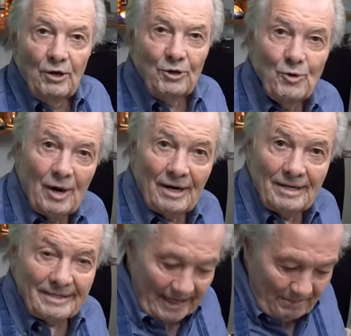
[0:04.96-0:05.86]
New
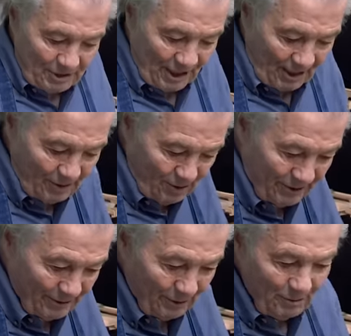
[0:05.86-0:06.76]
England clam chowder
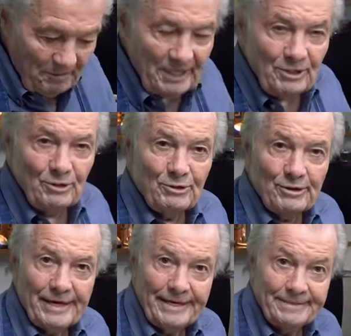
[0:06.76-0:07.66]
is on the menu
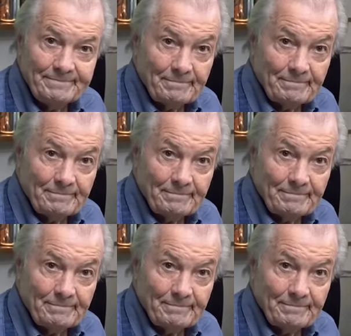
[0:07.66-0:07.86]
today.